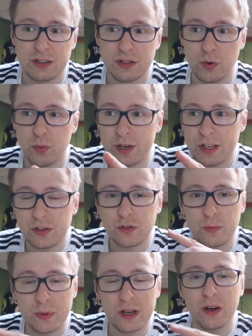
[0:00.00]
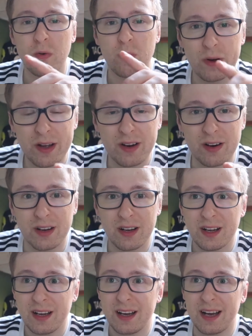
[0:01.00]
So we need to be aware.
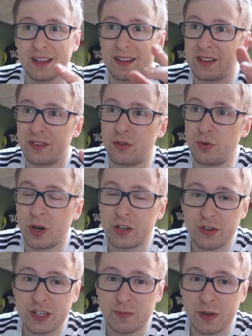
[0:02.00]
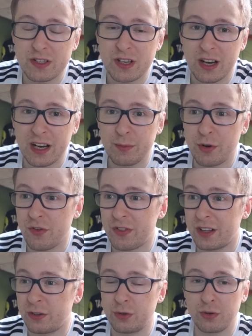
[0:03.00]
And do I trust Barzagli more
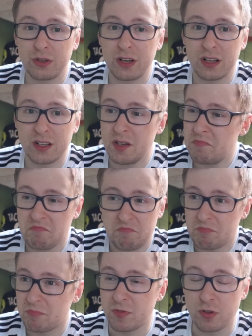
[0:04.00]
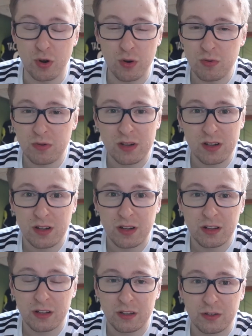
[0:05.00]
than I do Rugani? No.
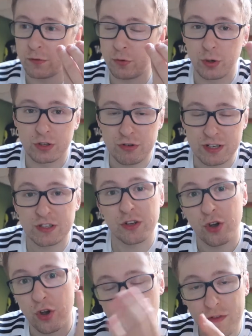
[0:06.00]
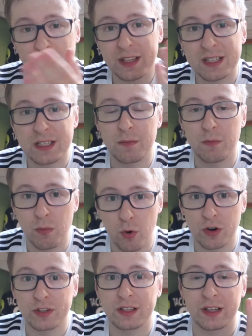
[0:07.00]
Do I trust Höwedes
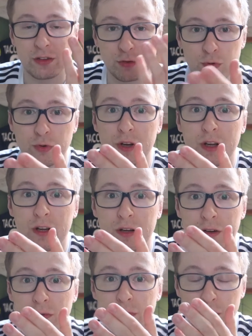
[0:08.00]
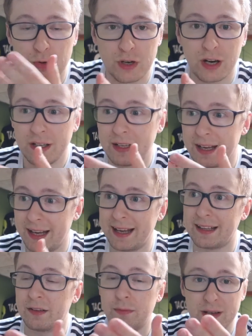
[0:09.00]
more than I do with Rugani
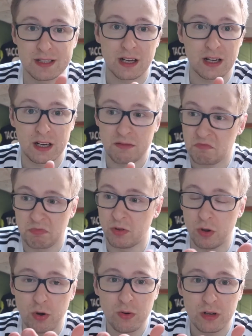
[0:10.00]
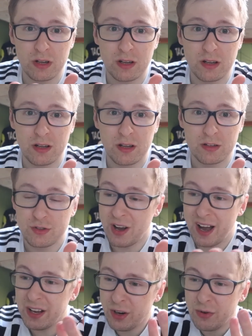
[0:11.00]
and Barzagli? No. So
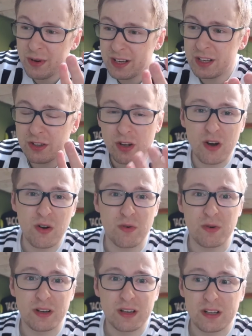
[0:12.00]
I don't really know.